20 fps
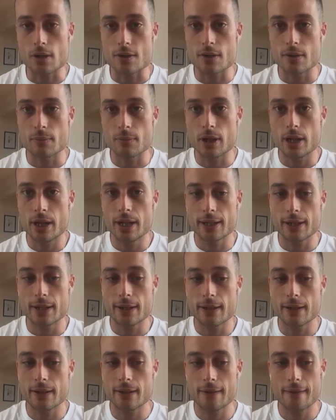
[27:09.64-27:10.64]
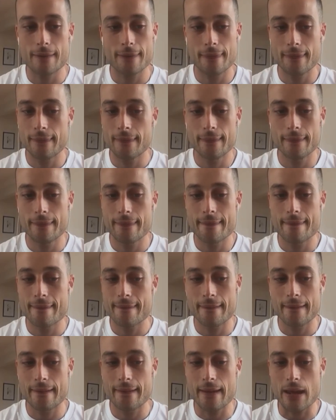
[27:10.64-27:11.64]
because I'm like,
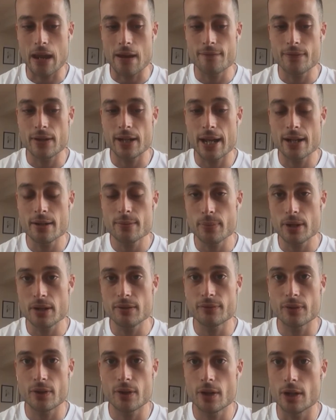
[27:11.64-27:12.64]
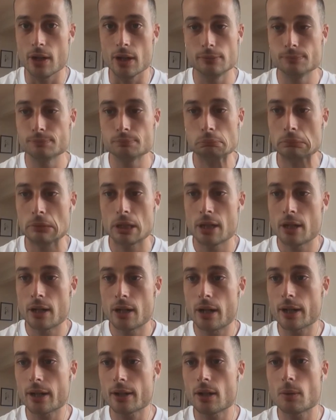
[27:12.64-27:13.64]
if it hadn't been for her,
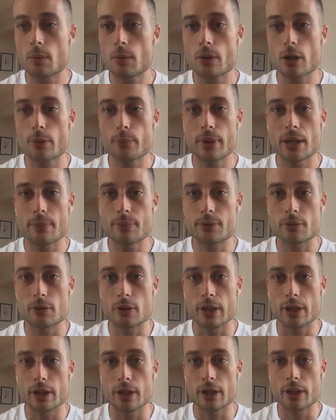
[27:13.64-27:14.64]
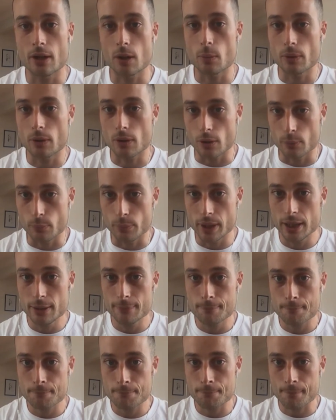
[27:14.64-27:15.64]
I don't know what I'd be up to right now.
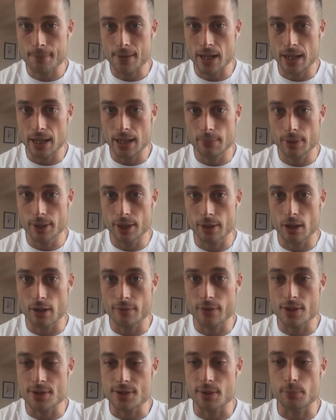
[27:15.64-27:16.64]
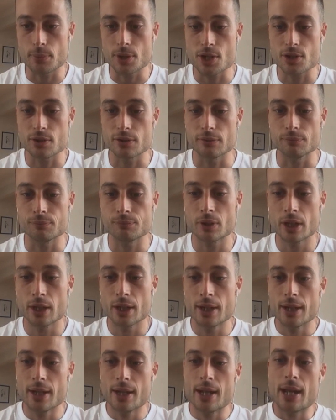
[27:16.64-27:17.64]
I don't know if those depression
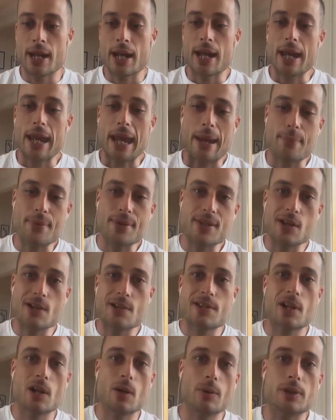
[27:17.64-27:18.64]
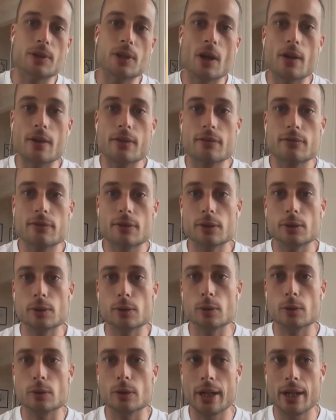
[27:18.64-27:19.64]
episodes that I would go
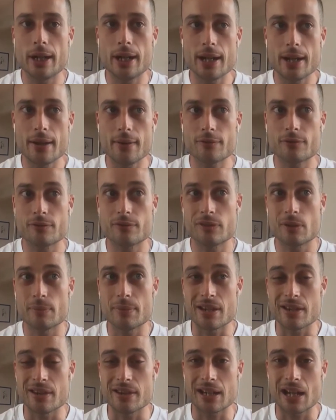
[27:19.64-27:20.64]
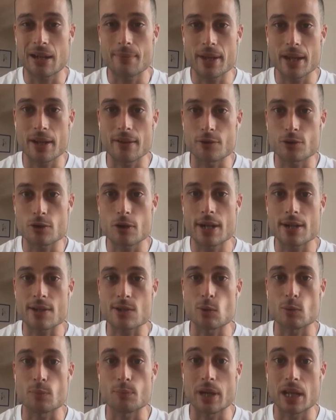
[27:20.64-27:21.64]
through from either the come down of drugs or
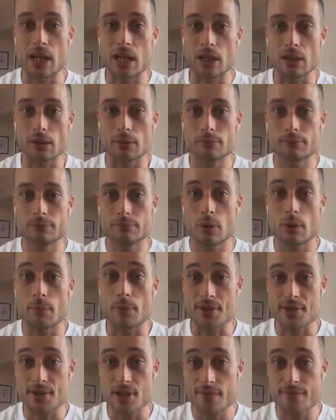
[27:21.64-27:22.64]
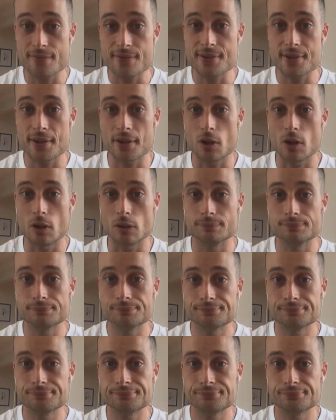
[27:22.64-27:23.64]
being by myself for so long,
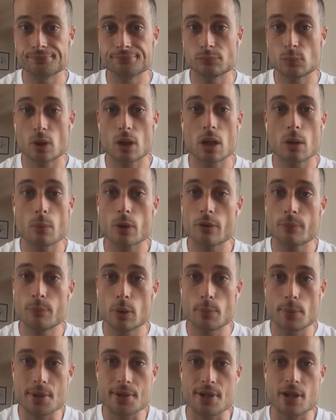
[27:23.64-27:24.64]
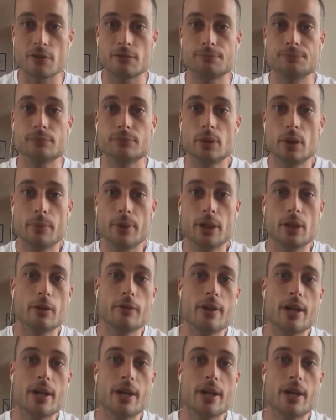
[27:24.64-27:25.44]
where I would have put myself. I mean,